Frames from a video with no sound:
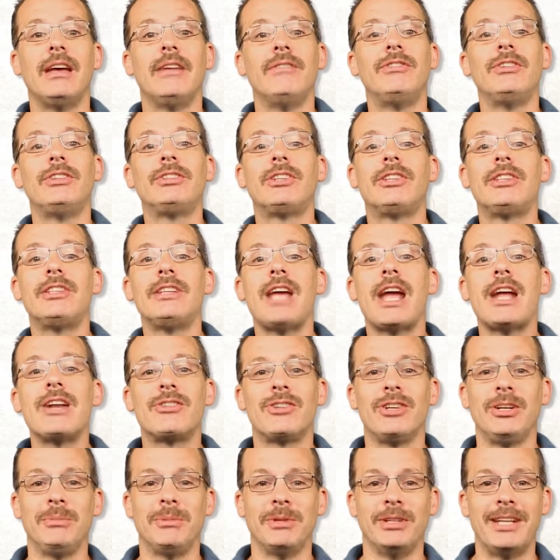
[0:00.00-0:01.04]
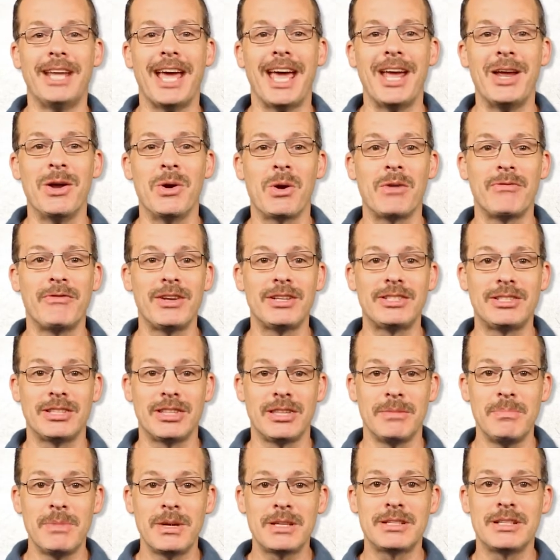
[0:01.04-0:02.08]
Visit the atrium today or visit
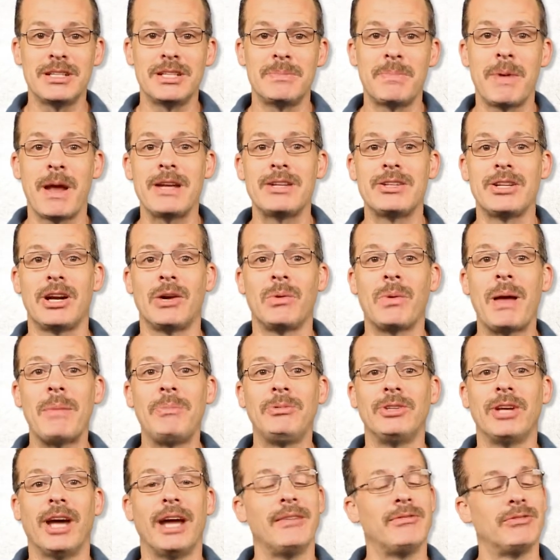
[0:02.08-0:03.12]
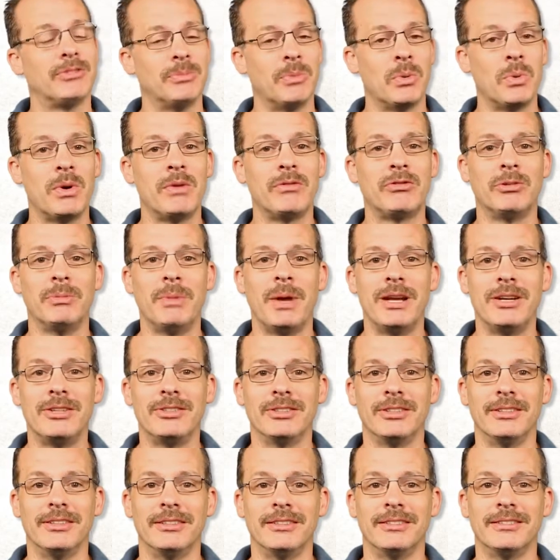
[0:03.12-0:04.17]
the missions page at our website for more
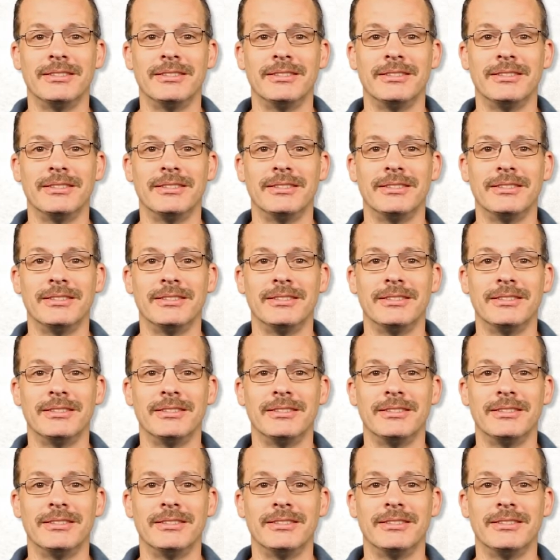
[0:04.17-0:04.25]
information.